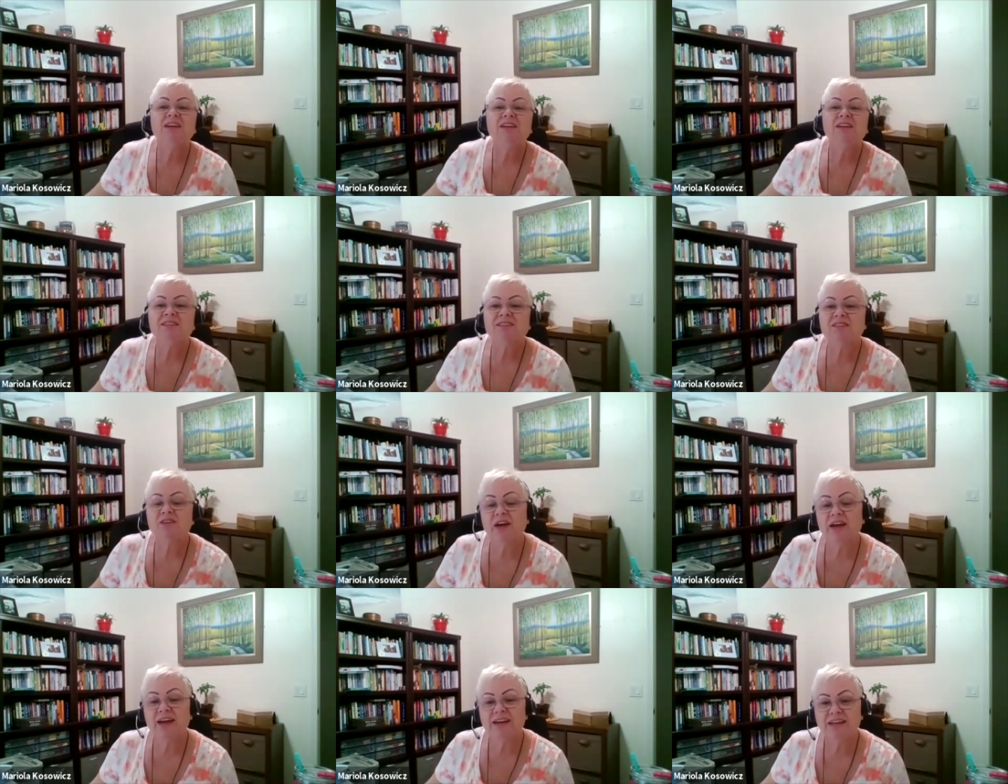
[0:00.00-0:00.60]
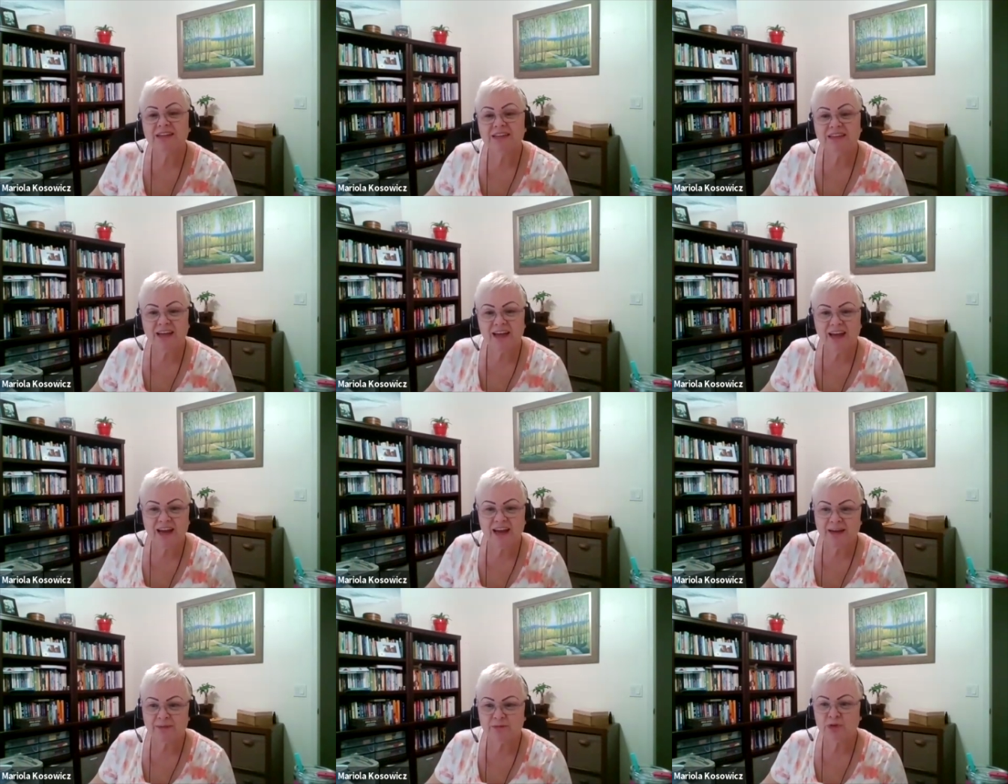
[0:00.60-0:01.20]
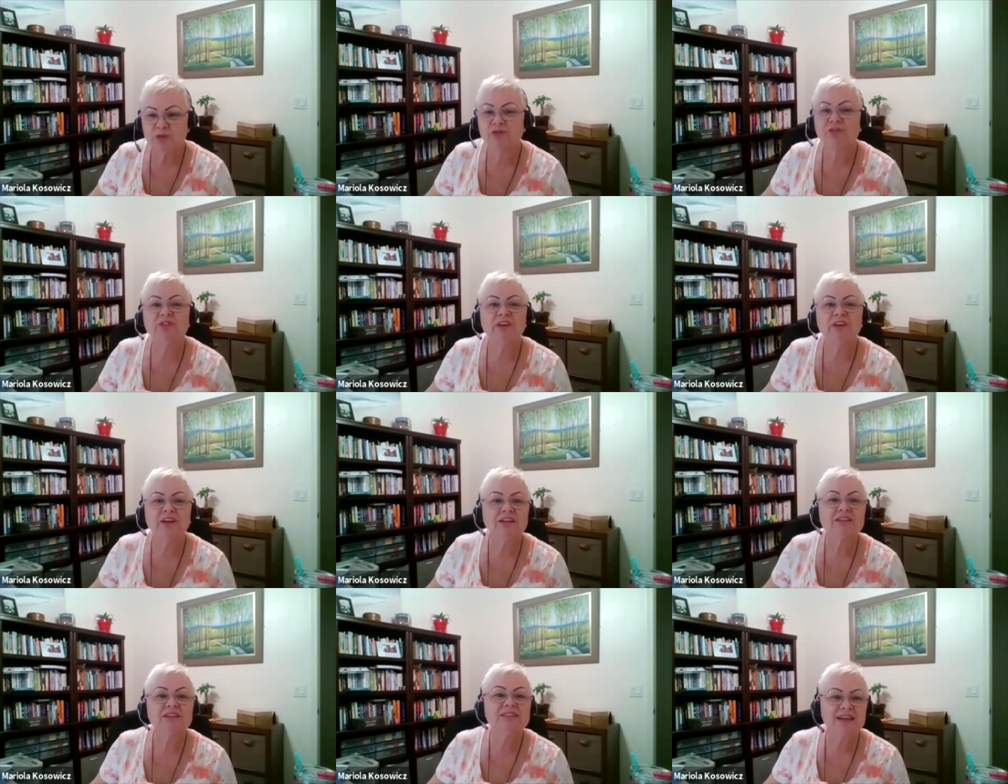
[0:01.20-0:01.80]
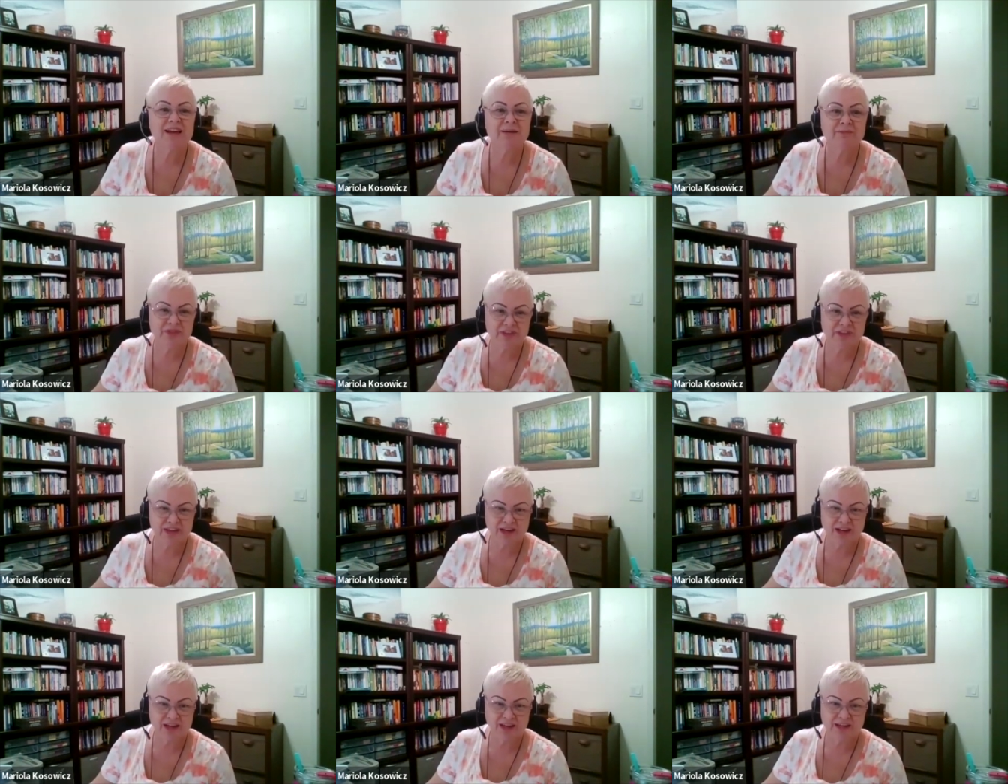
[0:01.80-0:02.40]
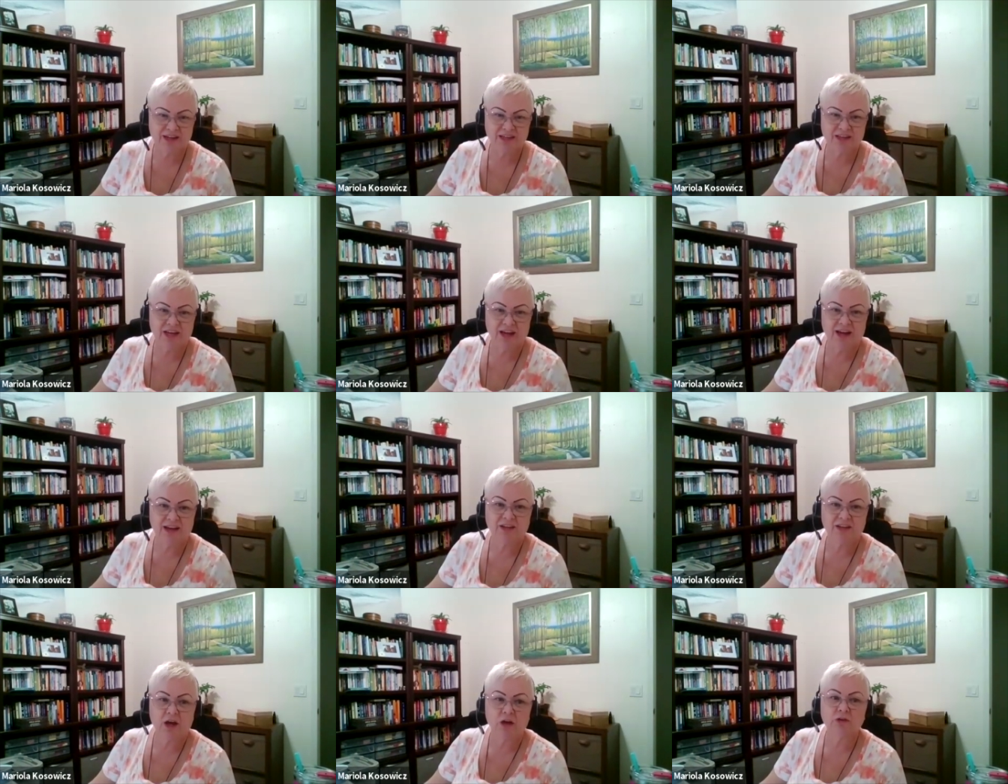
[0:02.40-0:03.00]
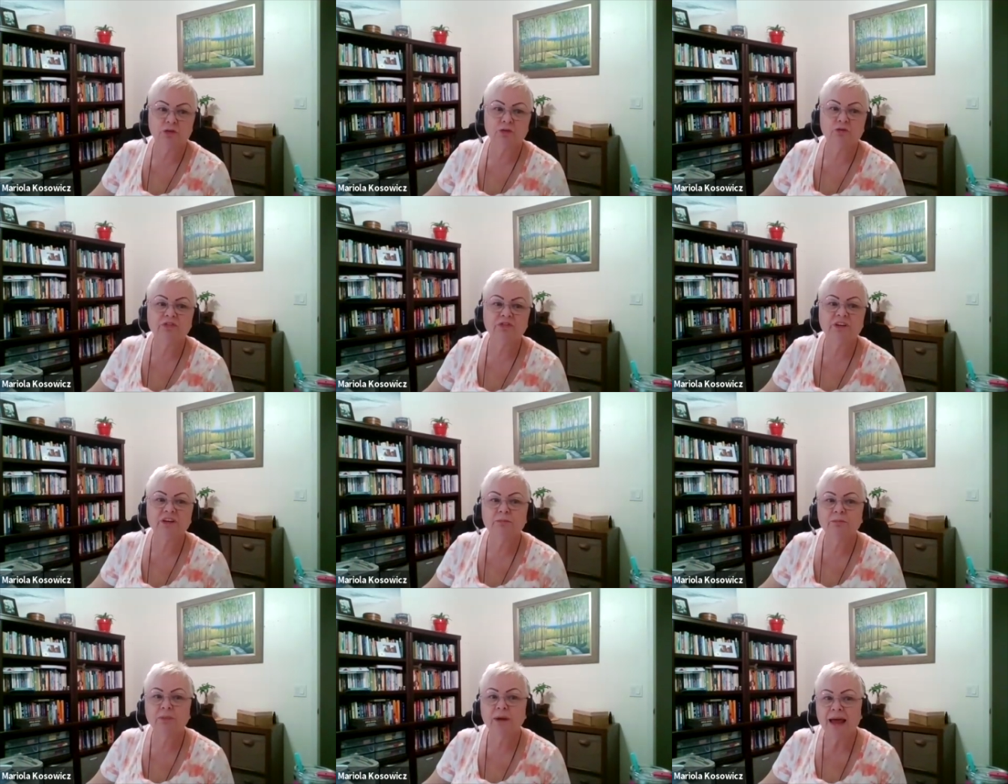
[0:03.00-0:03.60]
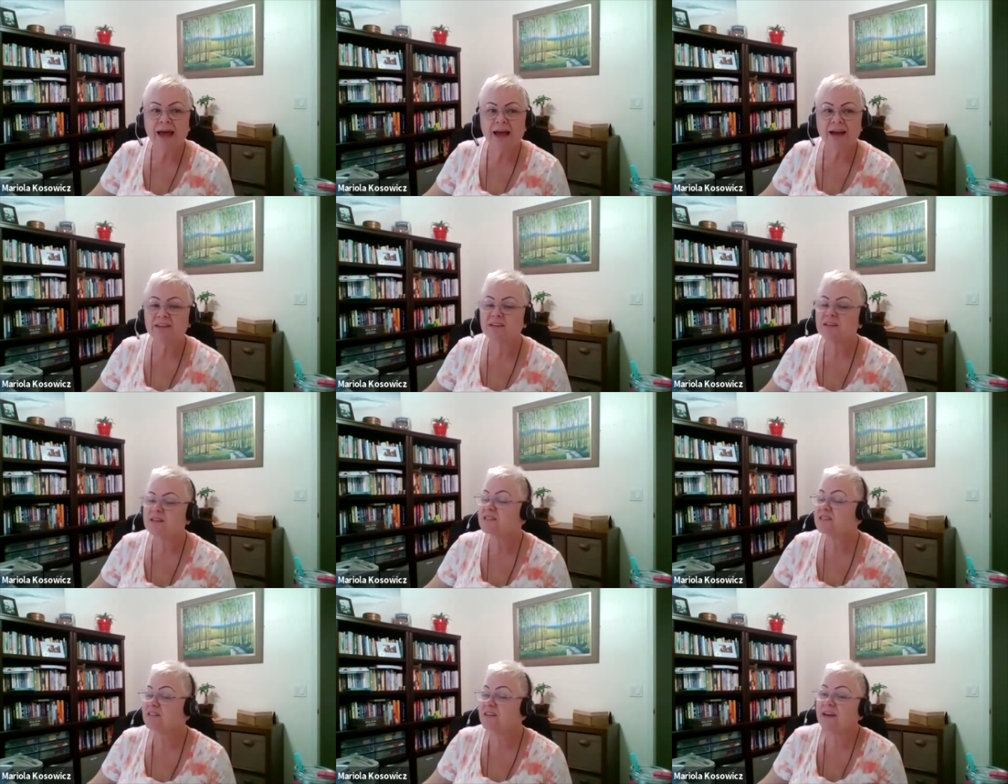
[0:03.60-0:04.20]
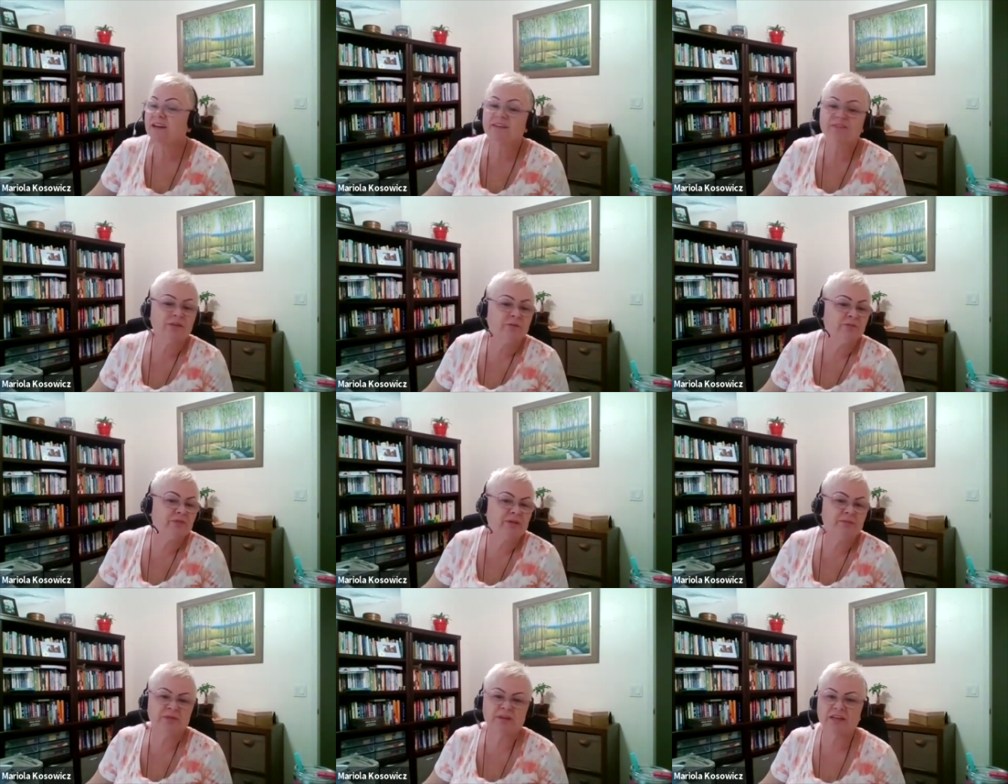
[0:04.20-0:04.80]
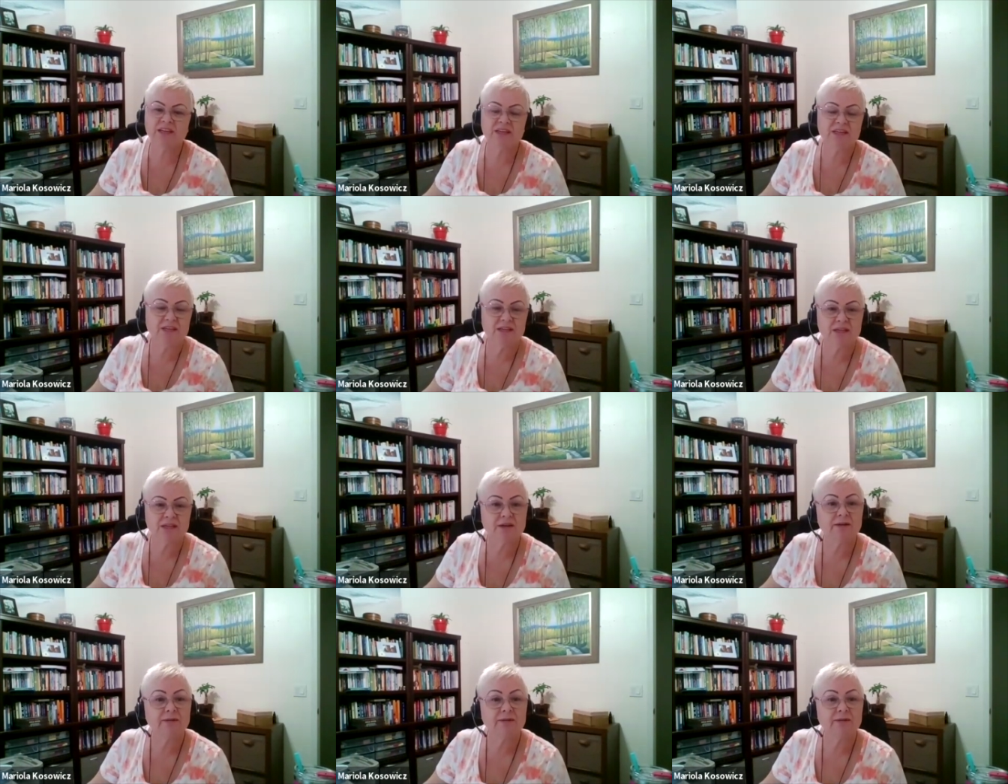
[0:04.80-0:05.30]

So anytime you feel something like that and you feel blocked, start from the beginning.